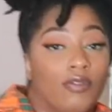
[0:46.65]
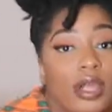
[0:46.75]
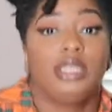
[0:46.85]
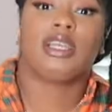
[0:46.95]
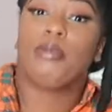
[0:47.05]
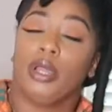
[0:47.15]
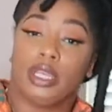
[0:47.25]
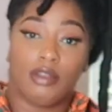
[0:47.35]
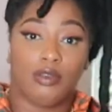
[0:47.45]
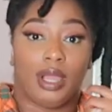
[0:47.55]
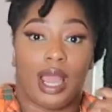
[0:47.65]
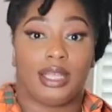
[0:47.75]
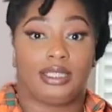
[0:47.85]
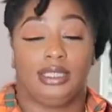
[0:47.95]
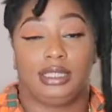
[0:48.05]
first, I'm going to give you
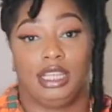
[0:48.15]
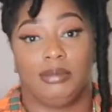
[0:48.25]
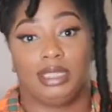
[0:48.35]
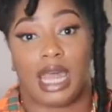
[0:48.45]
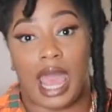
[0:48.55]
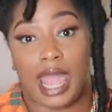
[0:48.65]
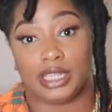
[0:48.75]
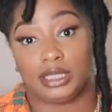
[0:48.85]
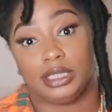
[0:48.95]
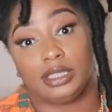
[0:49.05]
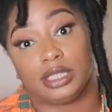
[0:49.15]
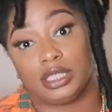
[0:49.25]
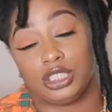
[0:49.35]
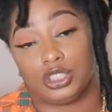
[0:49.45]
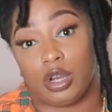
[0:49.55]
guys the steps that I actually took
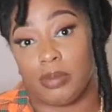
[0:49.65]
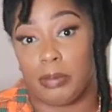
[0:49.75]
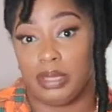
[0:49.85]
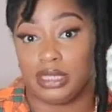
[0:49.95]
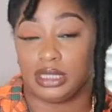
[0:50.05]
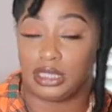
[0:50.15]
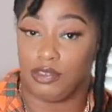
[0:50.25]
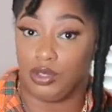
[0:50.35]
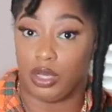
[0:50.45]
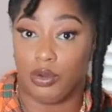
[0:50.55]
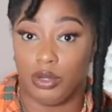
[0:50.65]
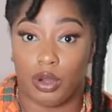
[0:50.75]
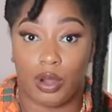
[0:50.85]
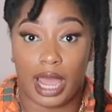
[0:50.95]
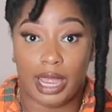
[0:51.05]
into starting my business. If you don't
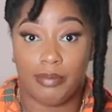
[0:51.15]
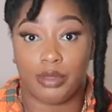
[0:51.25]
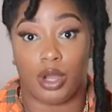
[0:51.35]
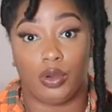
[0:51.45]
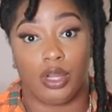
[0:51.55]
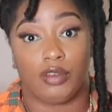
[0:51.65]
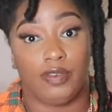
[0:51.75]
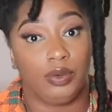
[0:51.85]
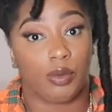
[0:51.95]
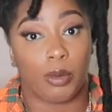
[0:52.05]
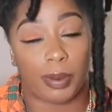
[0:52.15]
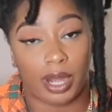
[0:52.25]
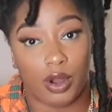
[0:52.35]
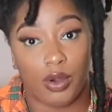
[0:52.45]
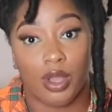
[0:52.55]
know, I am the owner of Fitting Room
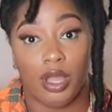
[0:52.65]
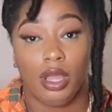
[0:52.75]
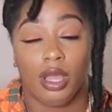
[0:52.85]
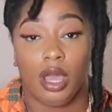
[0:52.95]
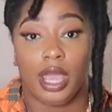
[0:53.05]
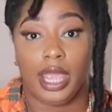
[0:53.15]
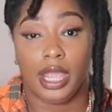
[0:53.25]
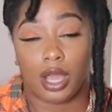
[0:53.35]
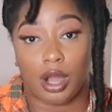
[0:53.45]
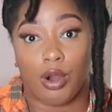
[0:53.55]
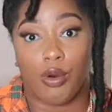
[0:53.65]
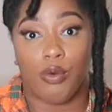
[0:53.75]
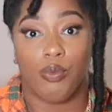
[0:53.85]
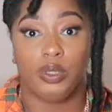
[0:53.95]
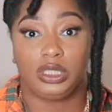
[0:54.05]
Apparel &
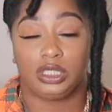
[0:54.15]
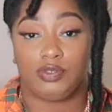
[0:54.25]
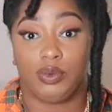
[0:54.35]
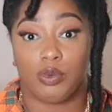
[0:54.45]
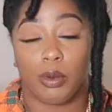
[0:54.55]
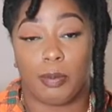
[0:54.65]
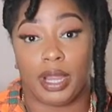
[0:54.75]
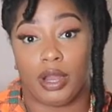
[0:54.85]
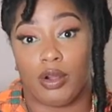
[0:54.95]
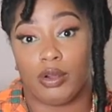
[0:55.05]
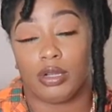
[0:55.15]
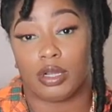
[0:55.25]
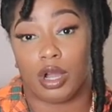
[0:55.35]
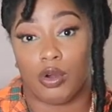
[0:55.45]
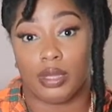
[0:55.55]
Co., which is
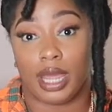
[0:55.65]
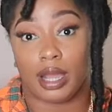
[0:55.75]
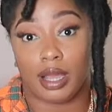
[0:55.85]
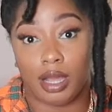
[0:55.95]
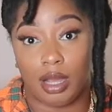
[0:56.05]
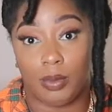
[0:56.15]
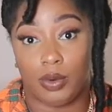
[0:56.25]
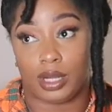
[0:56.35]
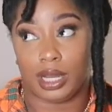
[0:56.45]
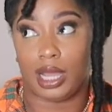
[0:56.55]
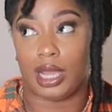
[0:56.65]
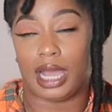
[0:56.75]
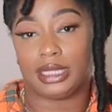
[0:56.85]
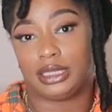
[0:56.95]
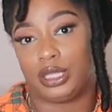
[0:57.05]
fittingroomapparelco.com. Online,
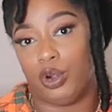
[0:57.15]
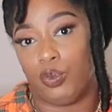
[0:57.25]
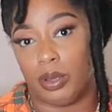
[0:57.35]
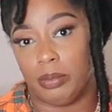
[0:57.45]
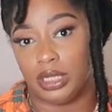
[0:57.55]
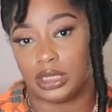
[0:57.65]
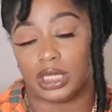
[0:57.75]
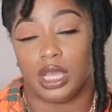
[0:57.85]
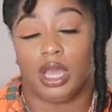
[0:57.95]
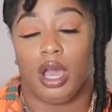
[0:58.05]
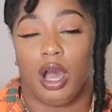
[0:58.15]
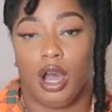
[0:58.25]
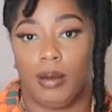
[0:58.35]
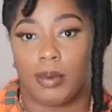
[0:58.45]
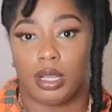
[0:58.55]
I sell women's
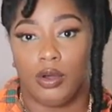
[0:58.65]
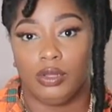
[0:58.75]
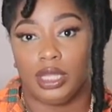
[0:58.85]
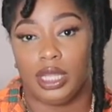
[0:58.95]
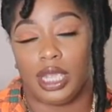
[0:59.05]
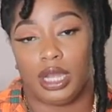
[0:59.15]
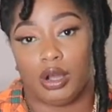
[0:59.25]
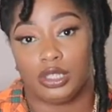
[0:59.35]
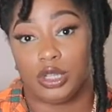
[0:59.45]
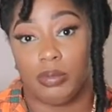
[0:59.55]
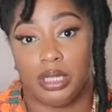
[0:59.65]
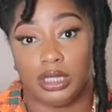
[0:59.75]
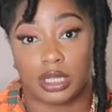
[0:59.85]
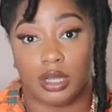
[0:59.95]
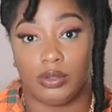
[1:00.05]
clothing and also
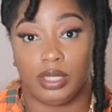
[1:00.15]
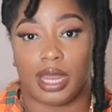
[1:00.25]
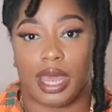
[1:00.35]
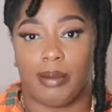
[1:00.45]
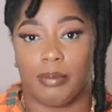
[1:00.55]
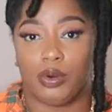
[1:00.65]
men's clothing. I am